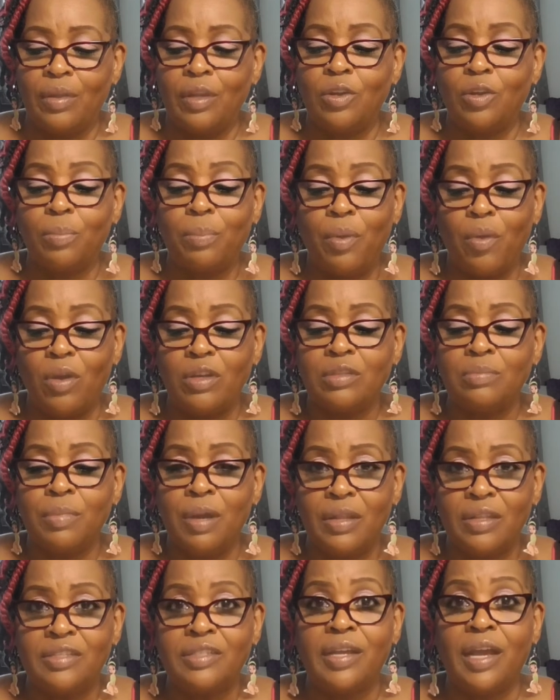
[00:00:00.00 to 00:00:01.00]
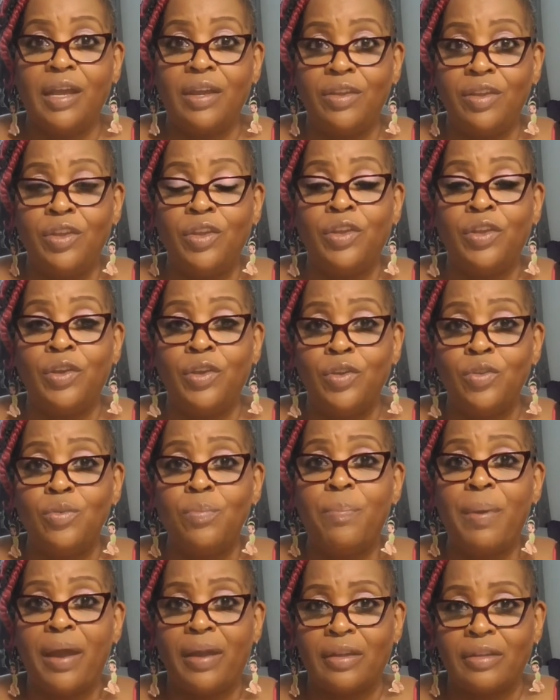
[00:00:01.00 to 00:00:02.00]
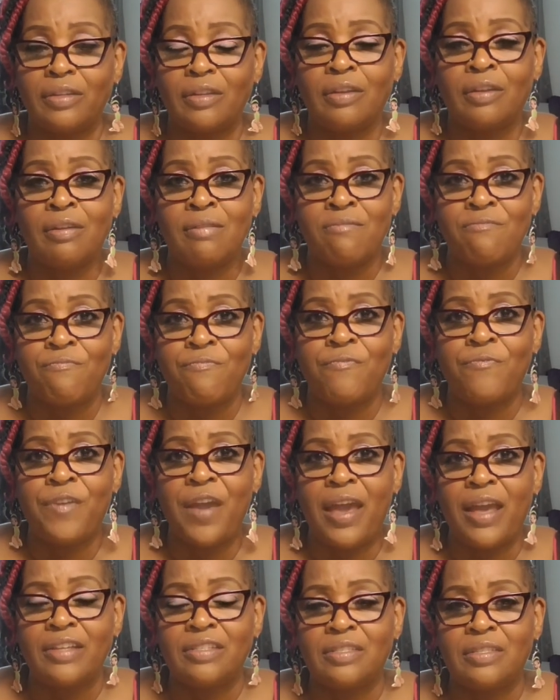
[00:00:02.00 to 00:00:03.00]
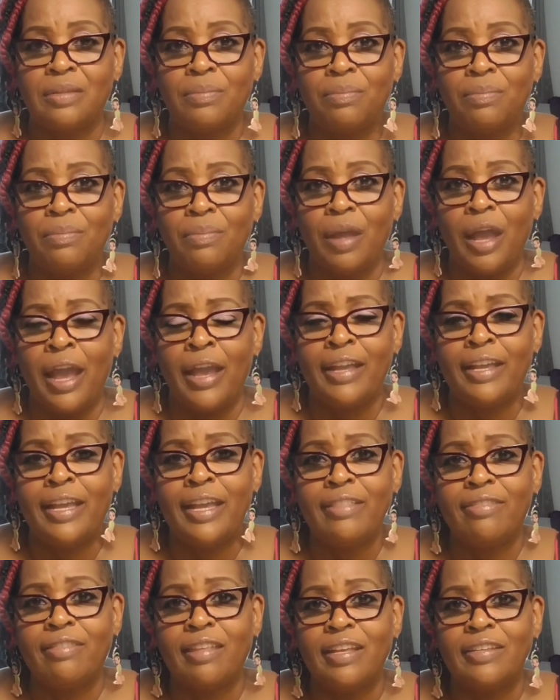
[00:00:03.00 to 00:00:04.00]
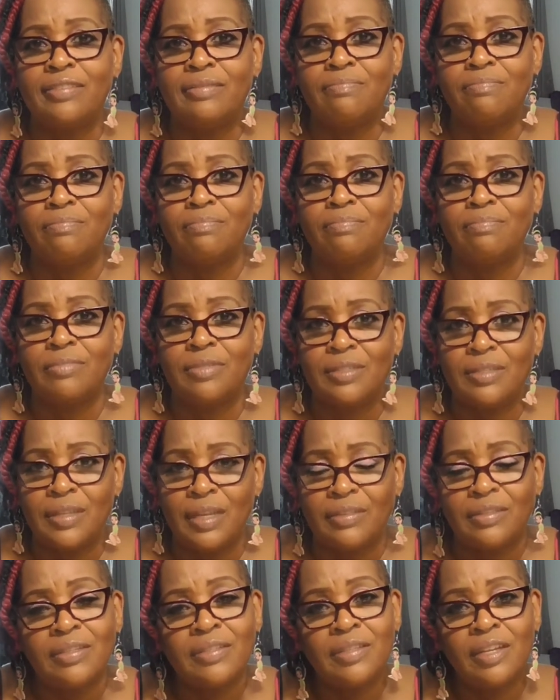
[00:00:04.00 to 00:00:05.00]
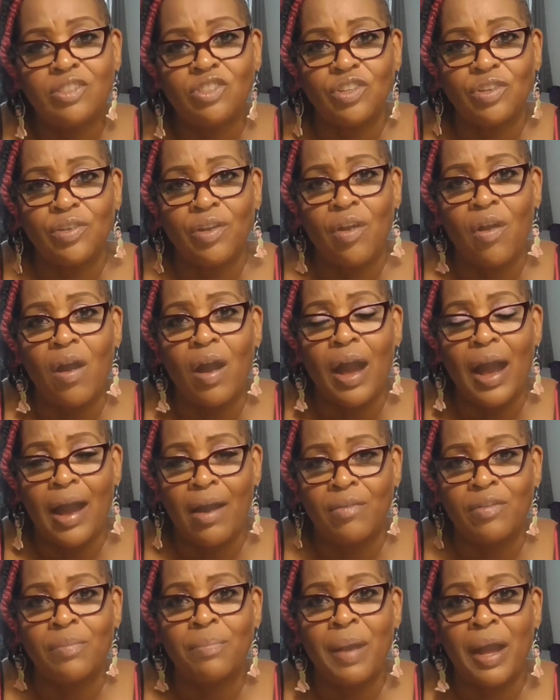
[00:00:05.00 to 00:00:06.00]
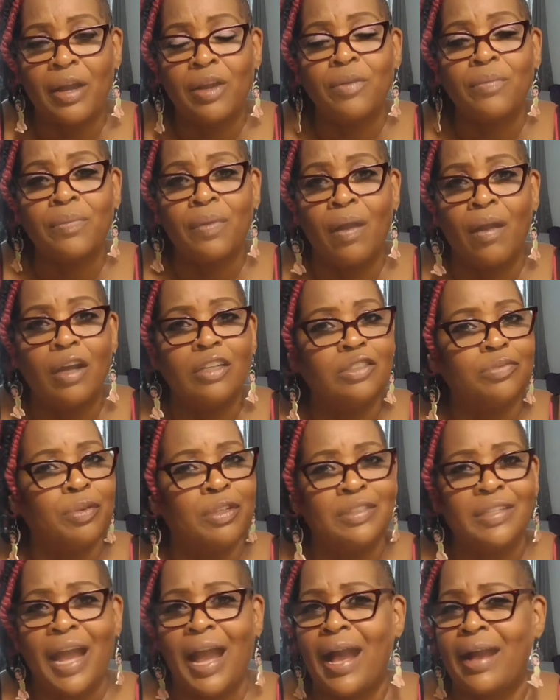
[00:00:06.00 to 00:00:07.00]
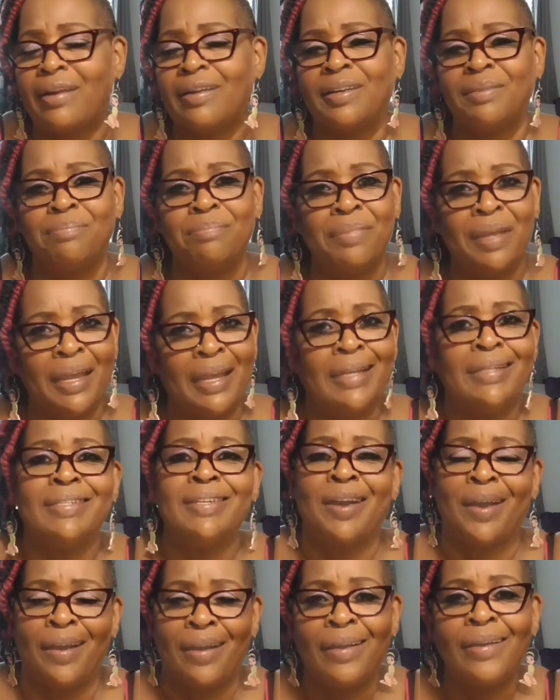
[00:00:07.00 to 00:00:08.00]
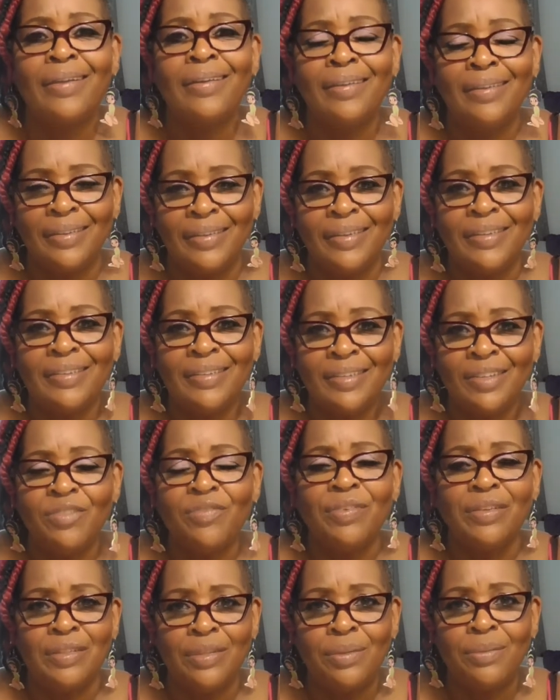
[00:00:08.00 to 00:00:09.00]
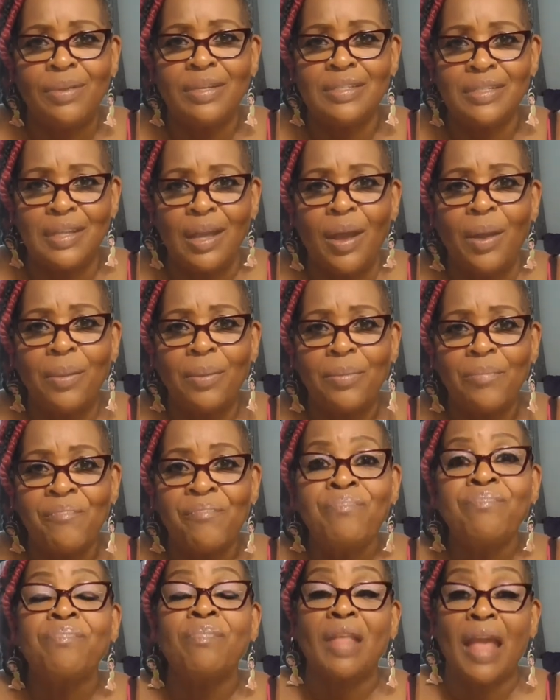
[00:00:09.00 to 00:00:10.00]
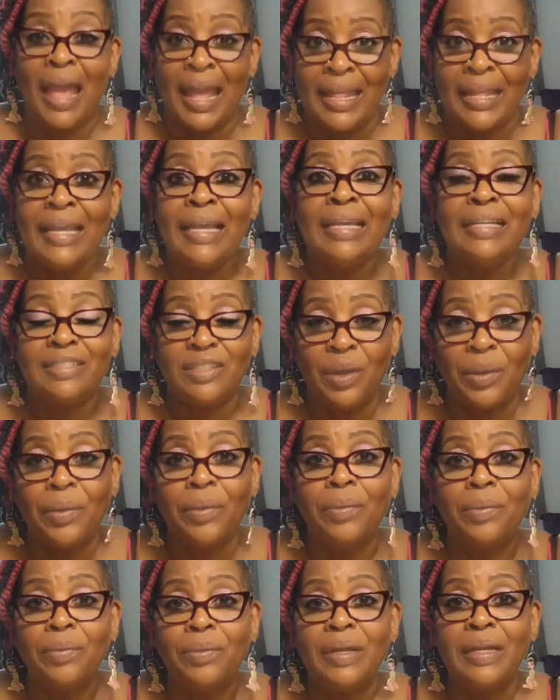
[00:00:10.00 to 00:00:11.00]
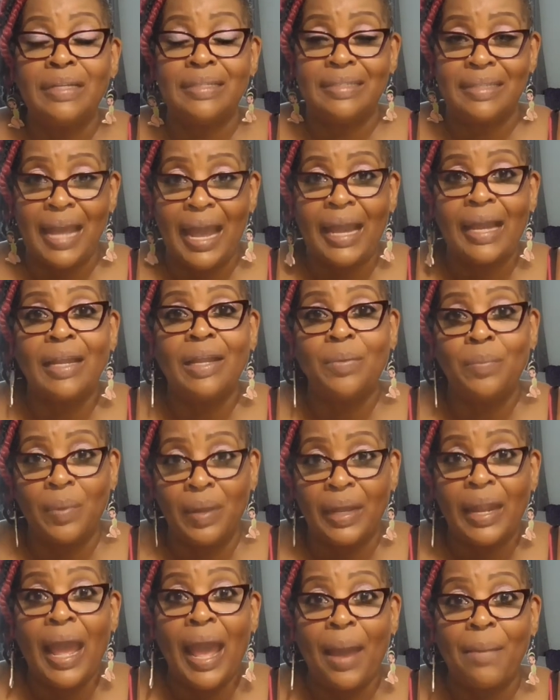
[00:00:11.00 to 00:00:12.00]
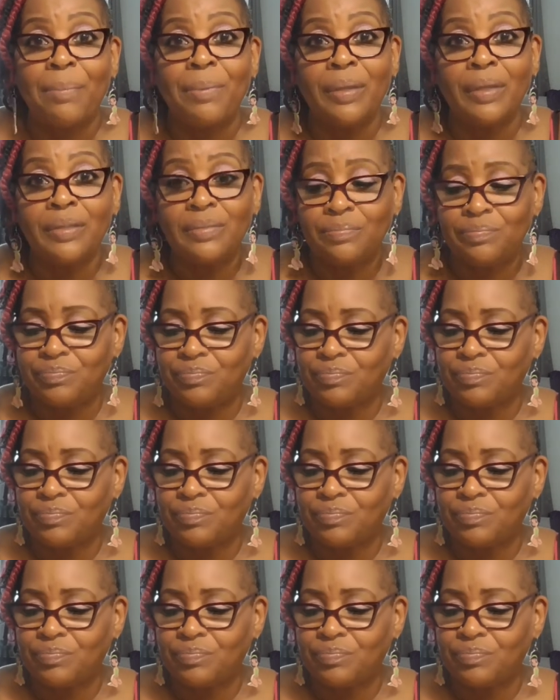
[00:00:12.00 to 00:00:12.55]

little boy's mother said, "You better confess and get this such and such a car out of my garage," which I commend her for doing so. And he told exactly what happened.